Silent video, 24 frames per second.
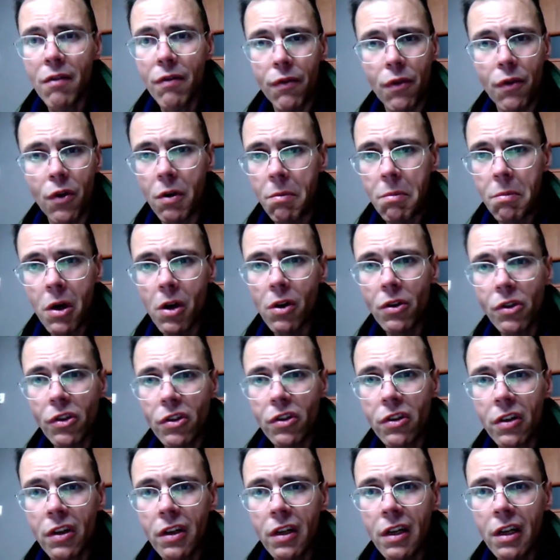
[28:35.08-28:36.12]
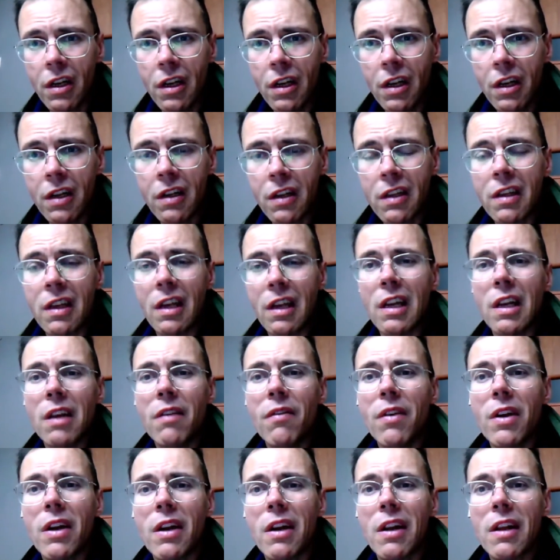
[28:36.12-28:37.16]
foremost, and
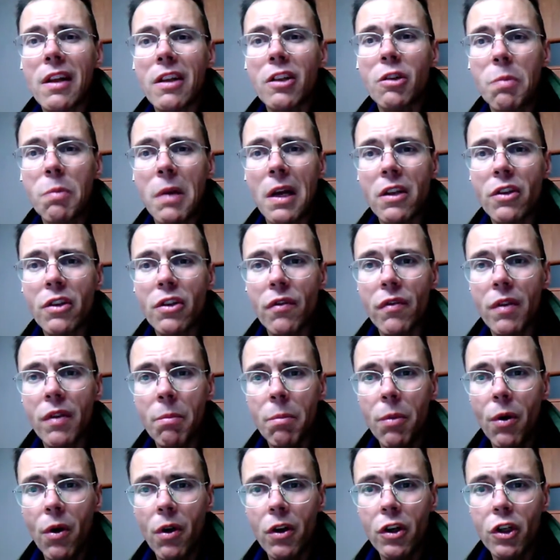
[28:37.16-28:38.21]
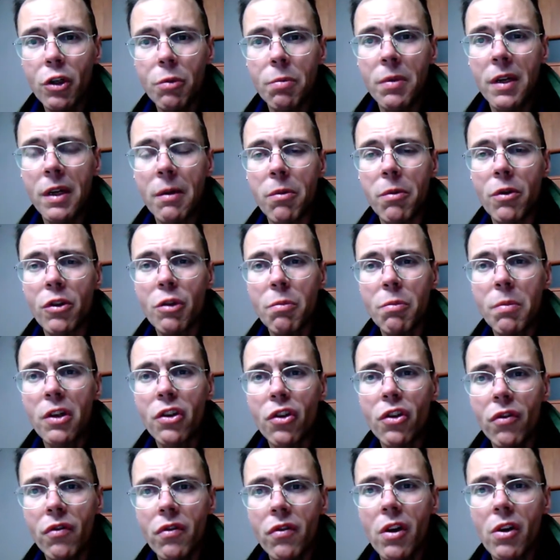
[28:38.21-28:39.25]
even at expense of the Polish people,
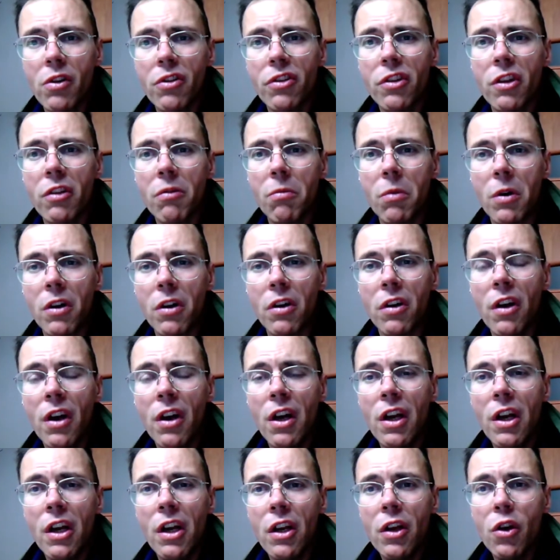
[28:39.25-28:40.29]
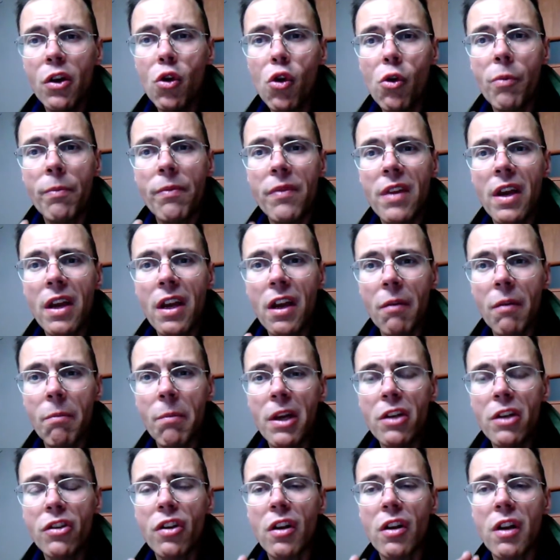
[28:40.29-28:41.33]
especially those that were whom they have
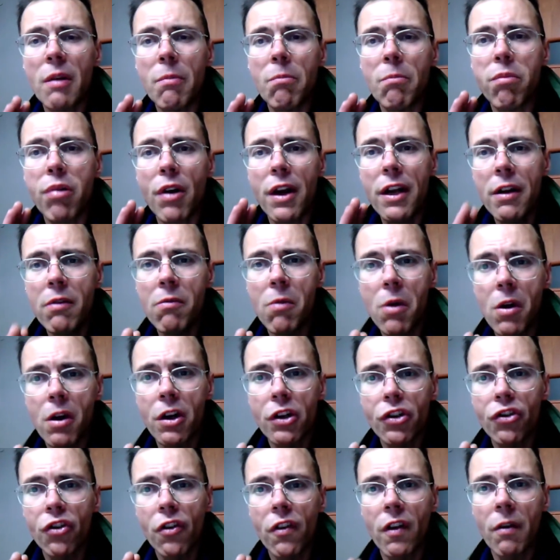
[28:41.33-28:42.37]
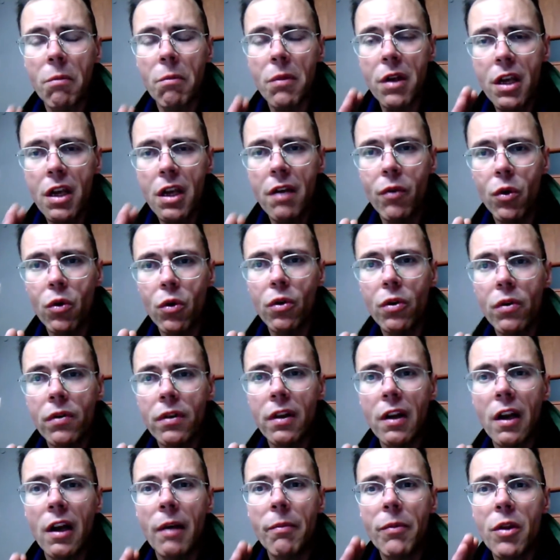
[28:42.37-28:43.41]
basically brainwashed that I'm evil,
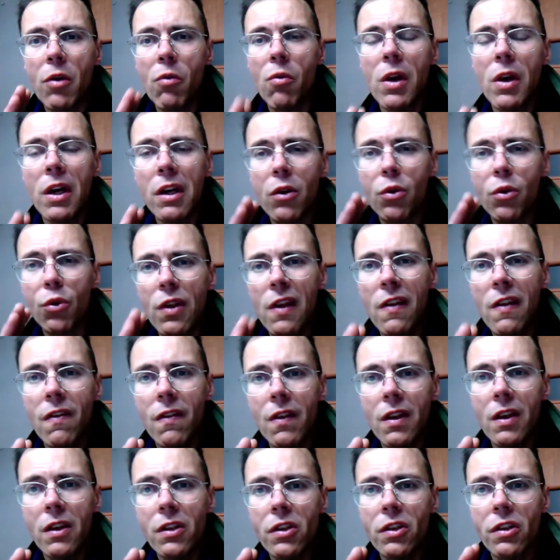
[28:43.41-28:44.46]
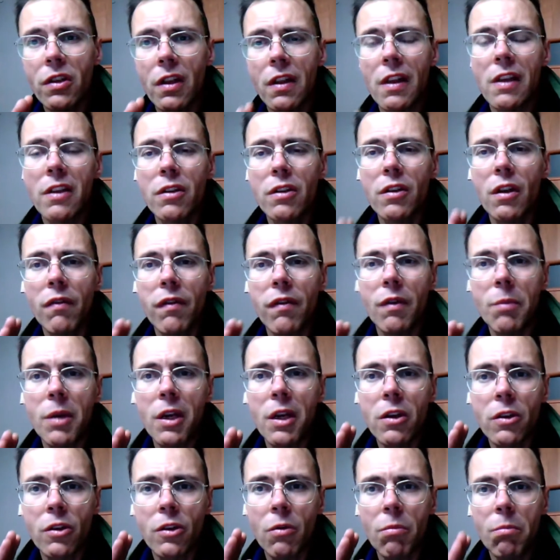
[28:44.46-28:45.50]
that I'm the one who did this, that they suffer
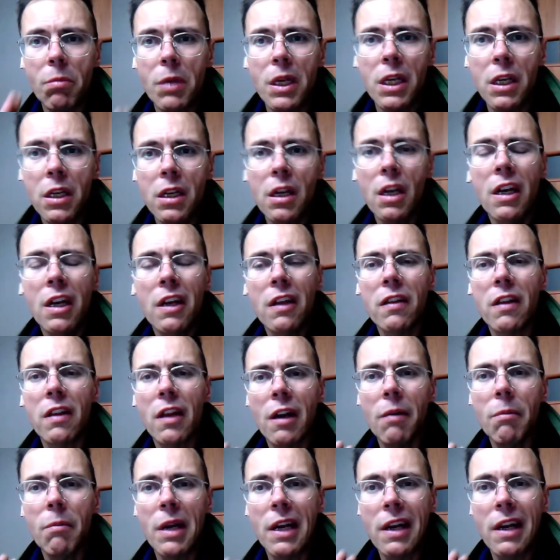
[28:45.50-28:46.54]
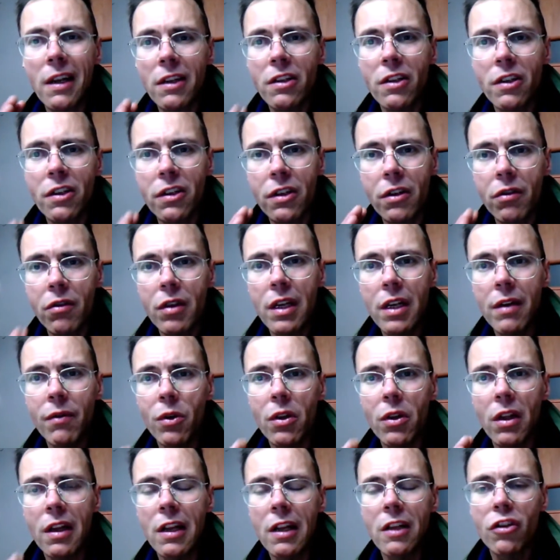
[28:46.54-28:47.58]
because of me, that I'm a necessary evil
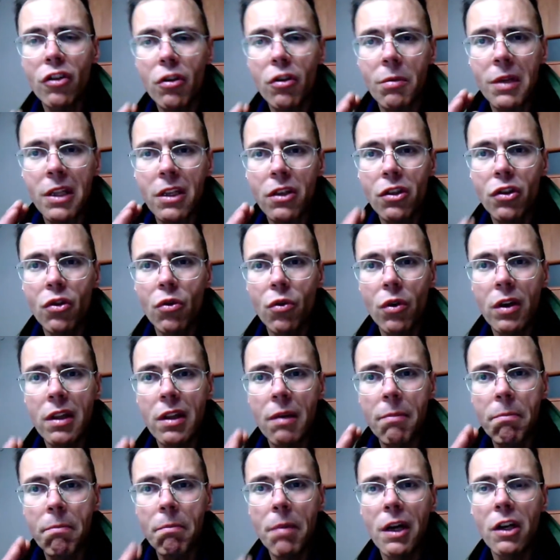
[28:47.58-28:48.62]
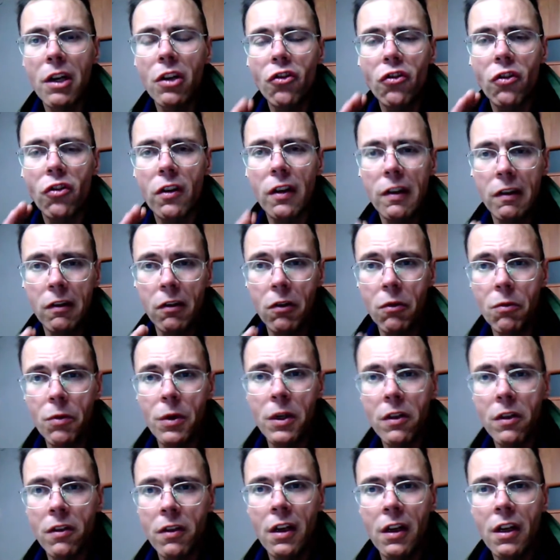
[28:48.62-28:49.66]
that needs to be destroyed and punished and I don't know
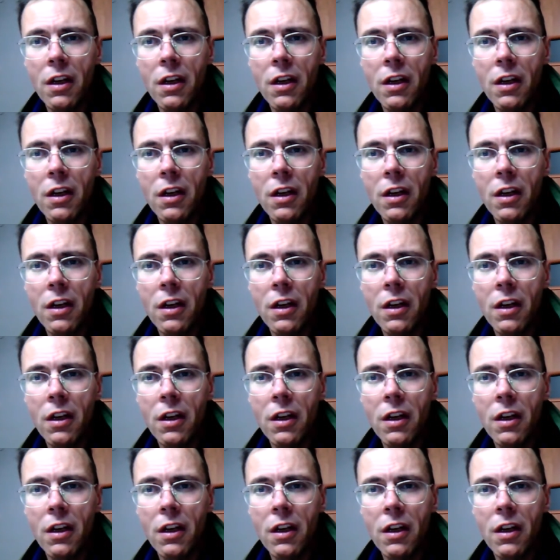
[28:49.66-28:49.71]
what.